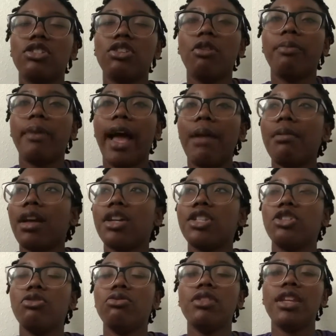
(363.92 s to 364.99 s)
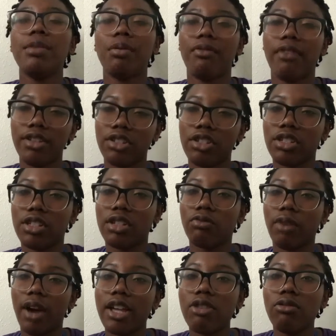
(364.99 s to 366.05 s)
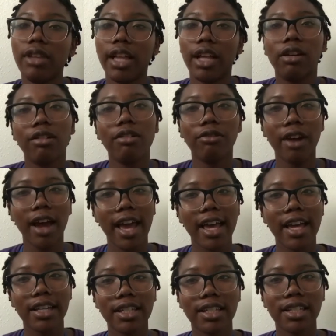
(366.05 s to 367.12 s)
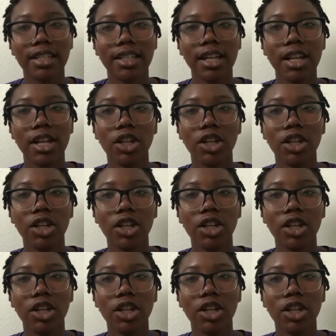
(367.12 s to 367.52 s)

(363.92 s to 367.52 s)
and it's so bad because you need professors to write you letter of recs.